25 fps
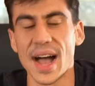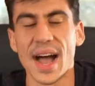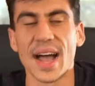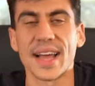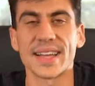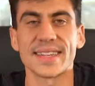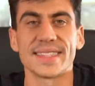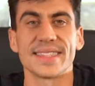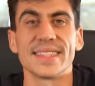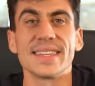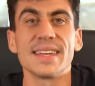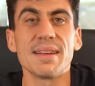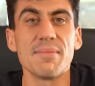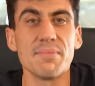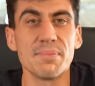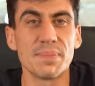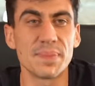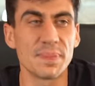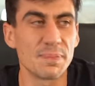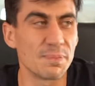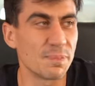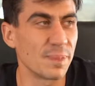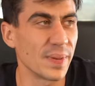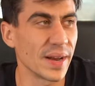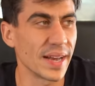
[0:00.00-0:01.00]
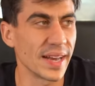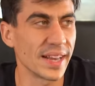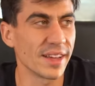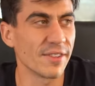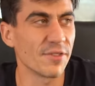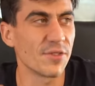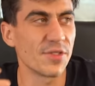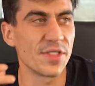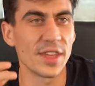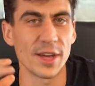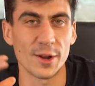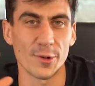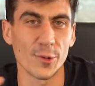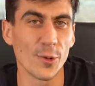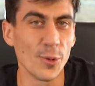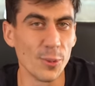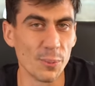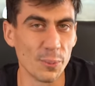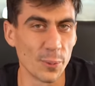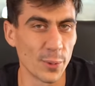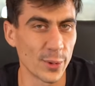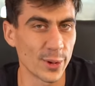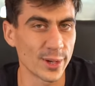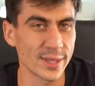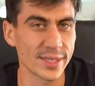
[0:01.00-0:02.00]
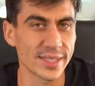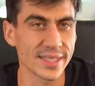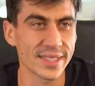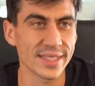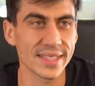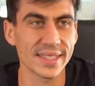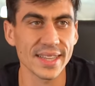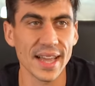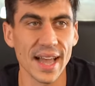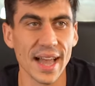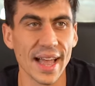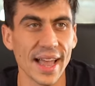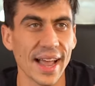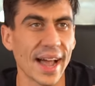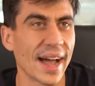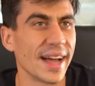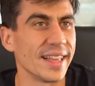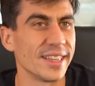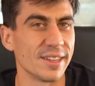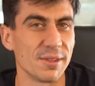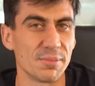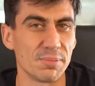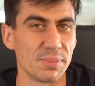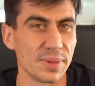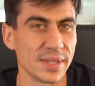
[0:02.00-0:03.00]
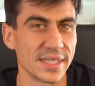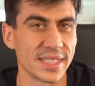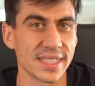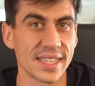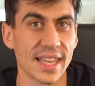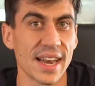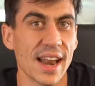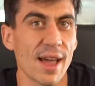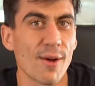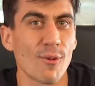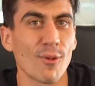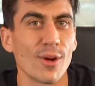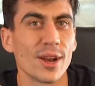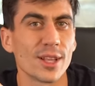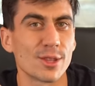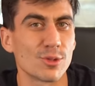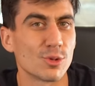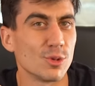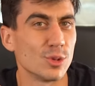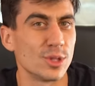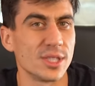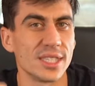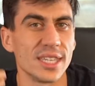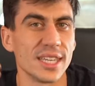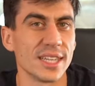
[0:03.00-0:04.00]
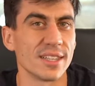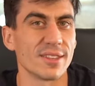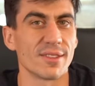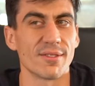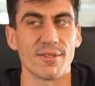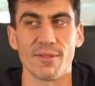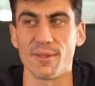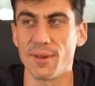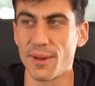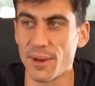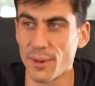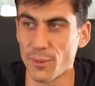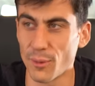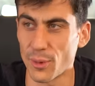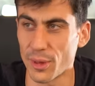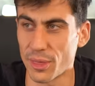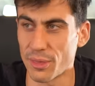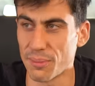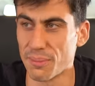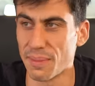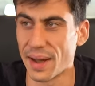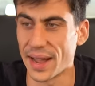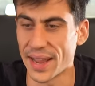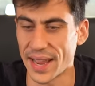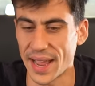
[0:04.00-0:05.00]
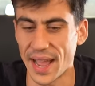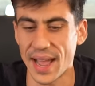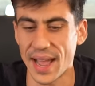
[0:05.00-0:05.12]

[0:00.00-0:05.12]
I didn't believe the rumors 100%. I wanted to see it with my